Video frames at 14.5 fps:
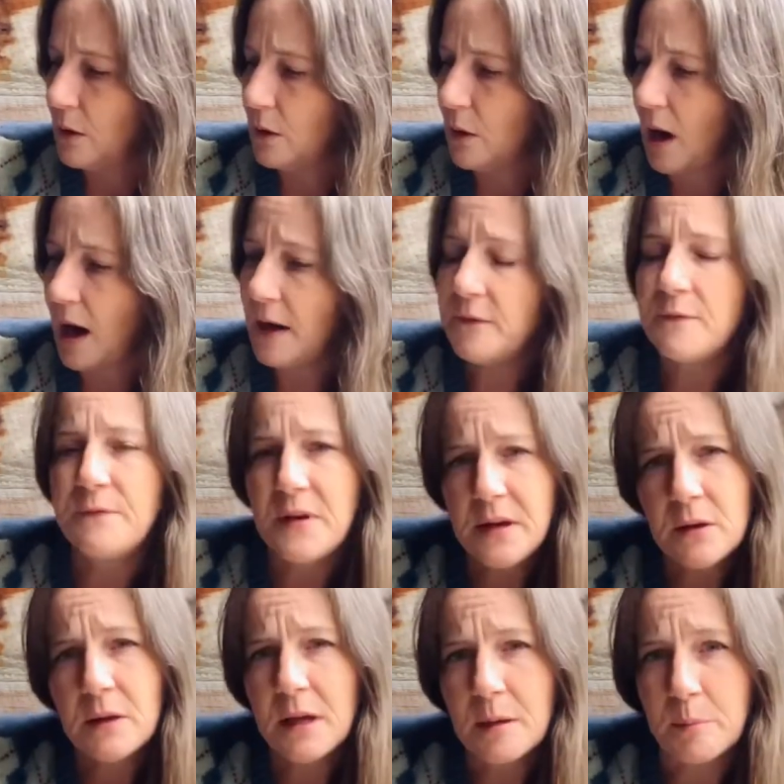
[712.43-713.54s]
I
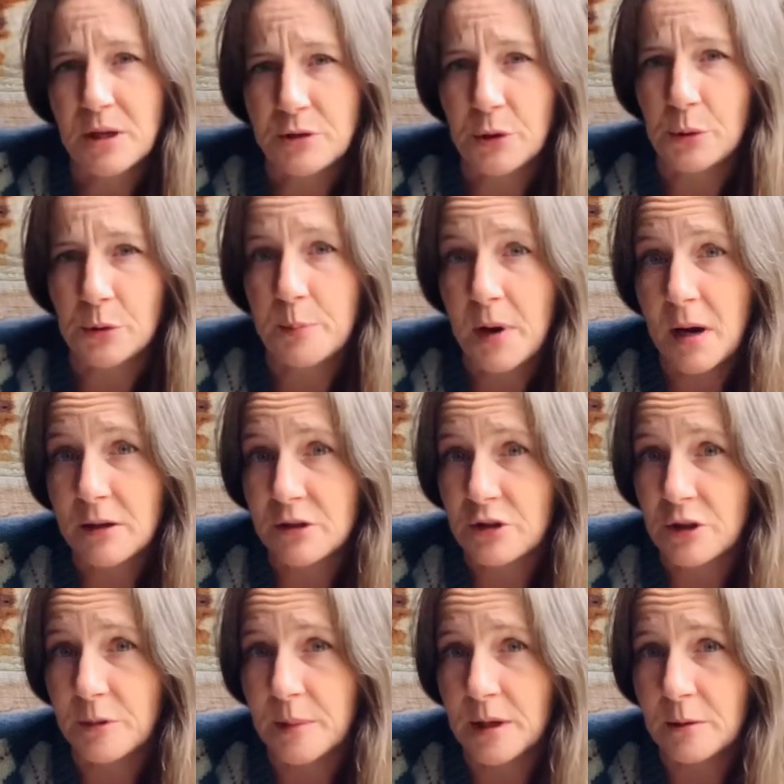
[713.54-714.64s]
feel like my total probably should
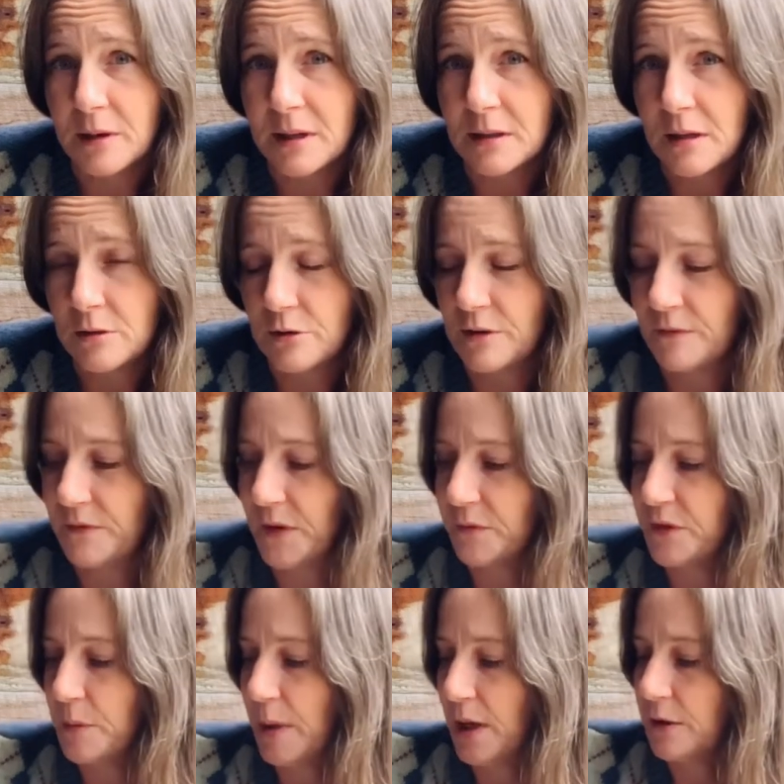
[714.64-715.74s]
have been around
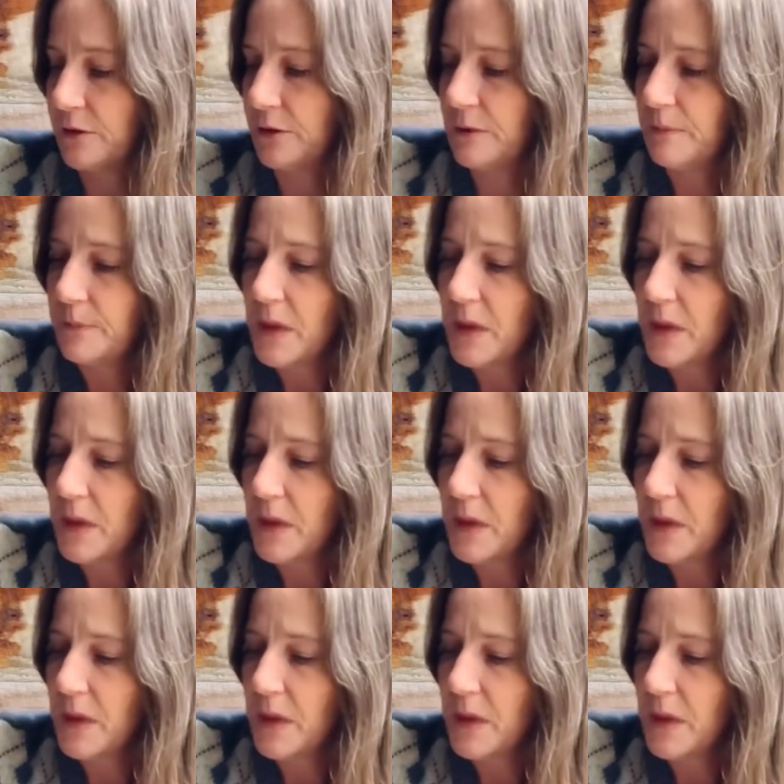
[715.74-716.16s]
$150.